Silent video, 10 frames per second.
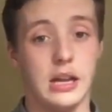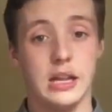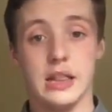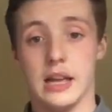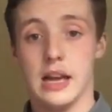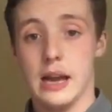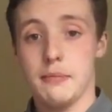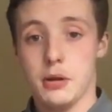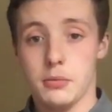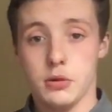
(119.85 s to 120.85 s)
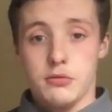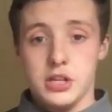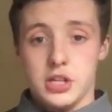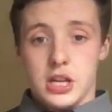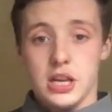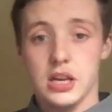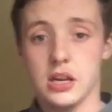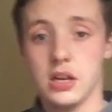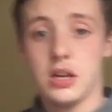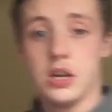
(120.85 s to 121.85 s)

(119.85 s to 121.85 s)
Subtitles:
in the abdominal region here.